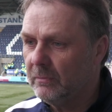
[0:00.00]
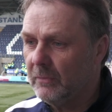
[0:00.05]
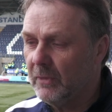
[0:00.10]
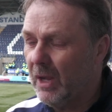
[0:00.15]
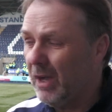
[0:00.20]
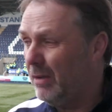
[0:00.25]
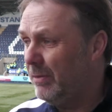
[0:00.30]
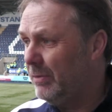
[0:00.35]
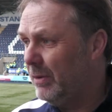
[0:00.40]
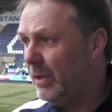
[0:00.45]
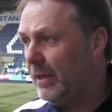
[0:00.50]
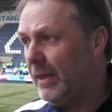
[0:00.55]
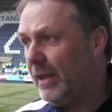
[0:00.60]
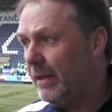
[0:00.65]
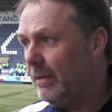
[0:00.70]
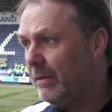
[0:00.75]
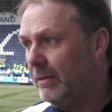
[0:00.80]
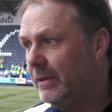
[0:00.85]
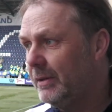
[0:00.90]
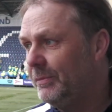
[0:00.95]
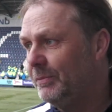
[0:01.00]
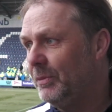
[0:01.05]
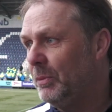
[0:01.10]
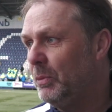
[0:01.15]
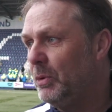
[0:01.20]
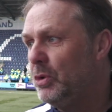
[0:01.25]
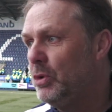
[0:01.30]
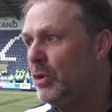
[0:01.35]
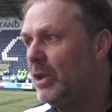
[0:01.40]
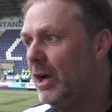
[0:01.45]
That
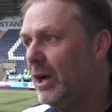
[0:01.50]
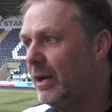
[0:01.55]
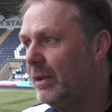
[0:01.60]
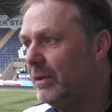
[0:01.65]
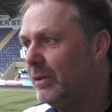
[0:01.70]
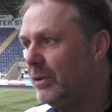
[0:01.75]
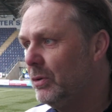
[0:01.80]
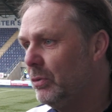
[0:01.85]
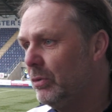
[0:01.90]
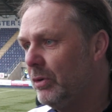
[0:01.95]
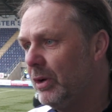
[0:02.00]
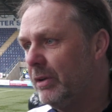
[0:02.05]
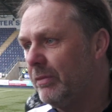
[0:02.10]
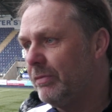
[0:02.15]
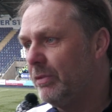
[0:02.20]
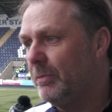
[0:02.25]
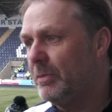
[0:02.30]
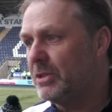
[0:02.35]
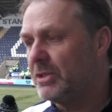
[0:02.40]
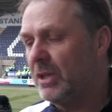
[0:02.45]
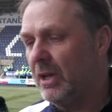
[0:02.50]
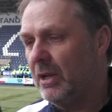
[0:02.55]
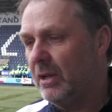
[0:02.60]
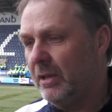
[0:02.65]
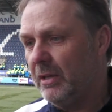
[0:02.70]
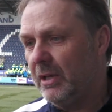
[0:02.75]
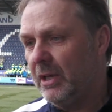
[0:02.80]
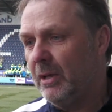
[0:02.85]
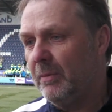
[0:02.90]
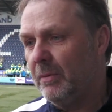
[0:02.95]
we knew that, you know, right from the start of
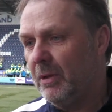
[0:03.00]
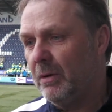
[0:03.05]
the game,